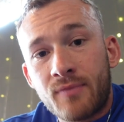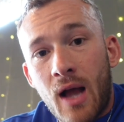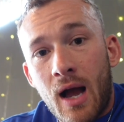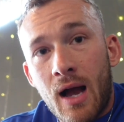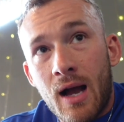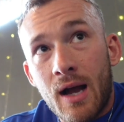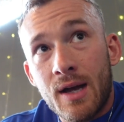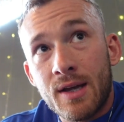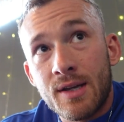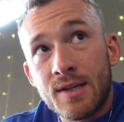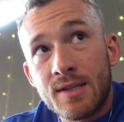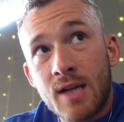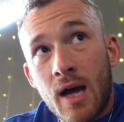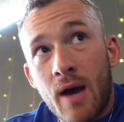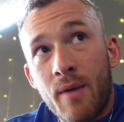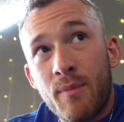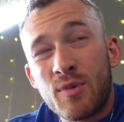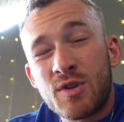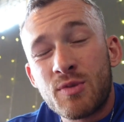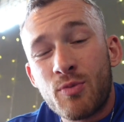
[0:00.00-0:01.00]
as
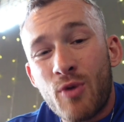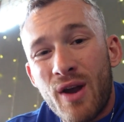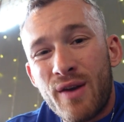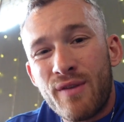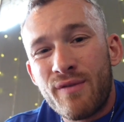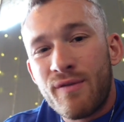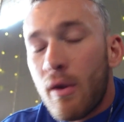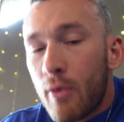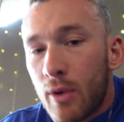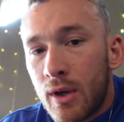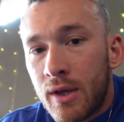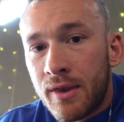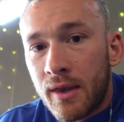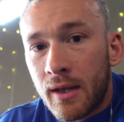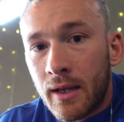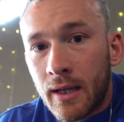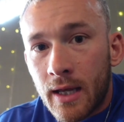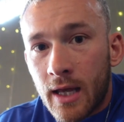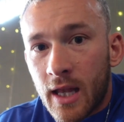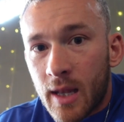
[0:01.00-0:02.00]
I'm spread very
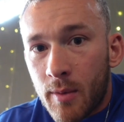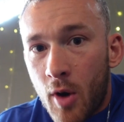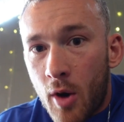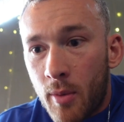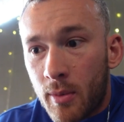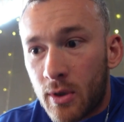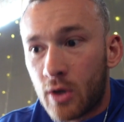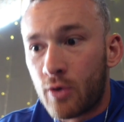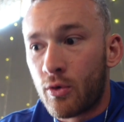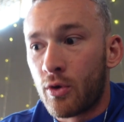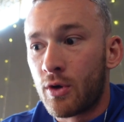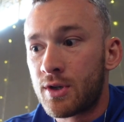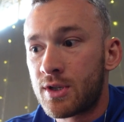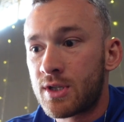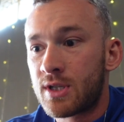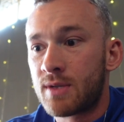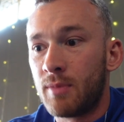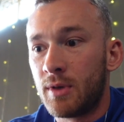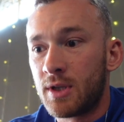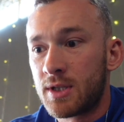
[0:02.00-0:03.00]
thinly at the moment
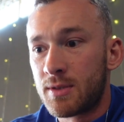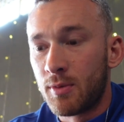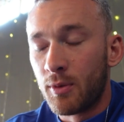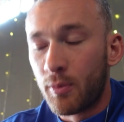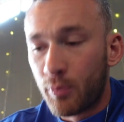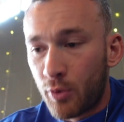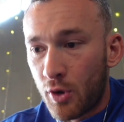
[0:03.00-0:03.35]
across multiple